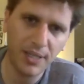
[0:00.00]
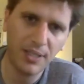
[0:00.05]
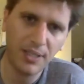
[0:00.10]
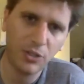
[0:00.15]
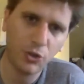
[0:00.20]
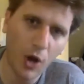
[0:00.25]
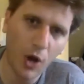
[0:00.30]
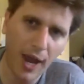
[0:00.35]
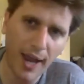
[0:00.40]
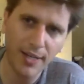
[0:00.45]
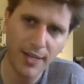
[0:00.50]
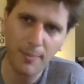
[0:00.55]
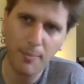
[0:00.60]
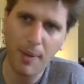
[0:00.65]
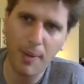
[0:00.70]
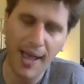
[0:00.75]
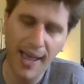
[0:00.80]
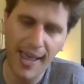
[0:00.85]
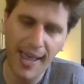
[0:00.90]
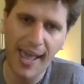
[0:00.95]
tried to
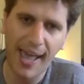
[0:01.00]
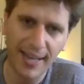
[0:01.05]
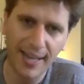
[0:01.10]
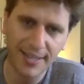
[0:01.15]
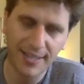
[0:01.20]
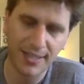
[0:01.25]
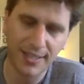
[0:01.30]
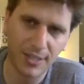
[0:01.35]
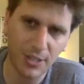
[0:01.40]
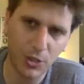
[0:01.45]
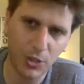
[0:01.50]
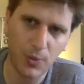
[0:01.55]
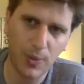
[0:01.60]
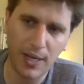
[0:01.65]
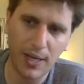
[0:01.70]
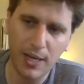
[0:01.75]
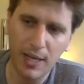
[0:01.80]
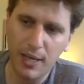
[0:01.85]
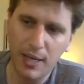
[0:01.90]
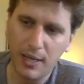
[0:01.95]
buy access to
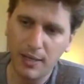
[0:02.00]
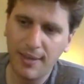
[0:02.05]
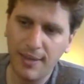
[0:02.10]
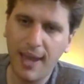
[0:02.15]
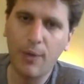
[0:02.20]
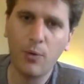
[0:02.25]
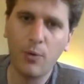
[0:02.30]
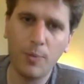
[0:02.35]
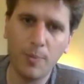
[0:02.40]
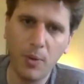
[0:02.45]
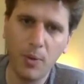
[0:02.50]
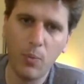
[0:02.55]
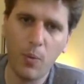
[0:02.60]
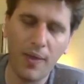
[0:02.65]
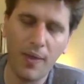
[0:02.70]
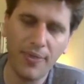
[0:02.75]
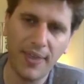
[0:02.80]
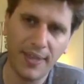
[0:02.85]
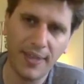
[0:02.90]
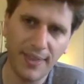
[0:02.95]
it, that would be
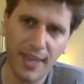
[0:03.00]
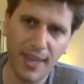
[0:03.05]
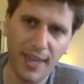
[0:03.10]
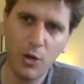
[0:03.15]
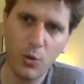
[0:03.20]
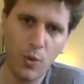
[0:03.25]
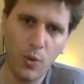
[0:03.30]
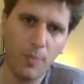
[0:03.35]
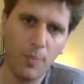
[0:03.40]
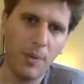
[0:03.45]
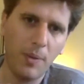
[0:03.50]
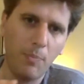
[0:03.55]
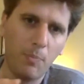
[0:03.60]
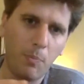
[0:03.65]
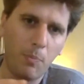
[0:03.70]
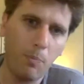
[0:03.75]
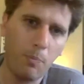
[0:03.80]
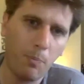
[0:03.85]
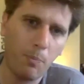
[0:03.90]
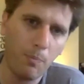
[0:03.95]
one thing. Then you would be
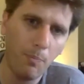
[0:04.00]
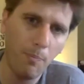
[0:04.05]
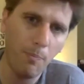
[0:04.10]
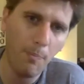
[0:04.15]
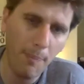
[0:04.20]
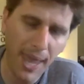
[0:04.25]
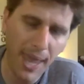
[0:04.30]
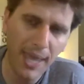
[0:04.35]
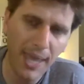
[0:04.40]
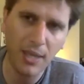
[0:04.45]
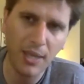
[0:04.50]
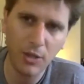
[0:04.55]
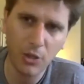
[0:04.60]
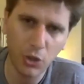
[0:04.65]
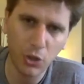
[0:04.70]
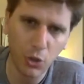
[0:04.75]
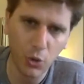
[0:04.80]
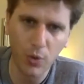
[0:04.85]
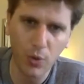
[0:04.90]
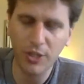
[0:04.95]
making the
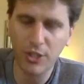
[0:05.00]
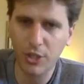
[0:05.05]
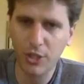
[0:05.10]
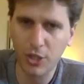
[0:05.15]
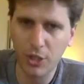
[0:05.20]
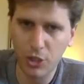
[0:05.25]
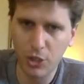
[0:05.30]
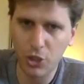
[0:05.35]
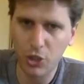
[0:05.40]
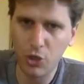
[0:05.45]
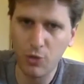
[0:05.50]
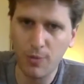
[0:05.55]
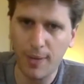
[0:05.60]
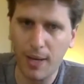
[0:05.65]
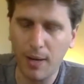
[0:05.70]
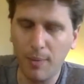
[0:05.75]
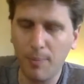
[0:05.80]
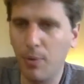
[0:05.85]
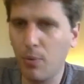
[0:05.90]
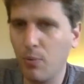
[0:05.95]
choice to consume
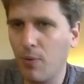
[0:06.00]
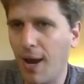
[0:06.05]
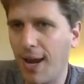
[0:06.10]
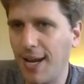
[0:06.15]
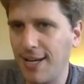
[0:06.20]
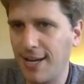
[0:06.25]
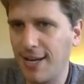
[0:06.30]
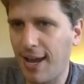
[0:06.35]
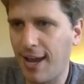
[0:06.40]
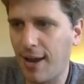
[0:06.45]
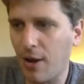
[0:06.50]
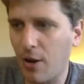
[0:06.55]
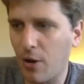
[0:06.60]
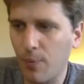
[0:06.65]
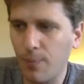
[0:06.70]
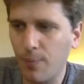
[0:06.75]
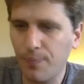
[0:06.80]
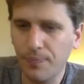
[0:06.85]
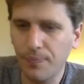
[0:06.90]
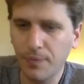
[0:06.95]
it. But right
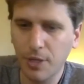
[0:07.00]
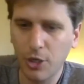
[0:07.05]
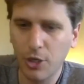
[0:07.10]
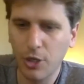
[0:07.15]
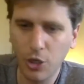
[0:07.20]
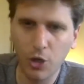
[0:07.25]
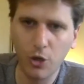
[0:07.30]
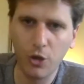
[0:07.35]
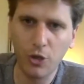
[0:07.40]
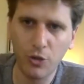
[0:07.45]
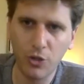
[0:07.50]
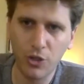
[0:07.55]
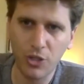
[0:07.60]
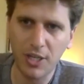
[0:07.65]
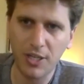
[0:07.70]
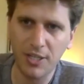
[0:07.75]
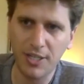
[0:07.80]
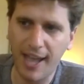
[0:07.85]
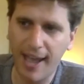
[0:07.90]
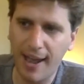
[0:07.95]
now, you know, you
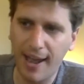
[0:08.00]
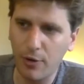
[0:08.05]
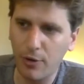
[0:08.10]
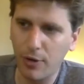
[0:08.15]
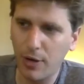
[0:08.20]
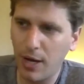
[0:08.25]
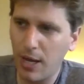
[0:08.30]
sit down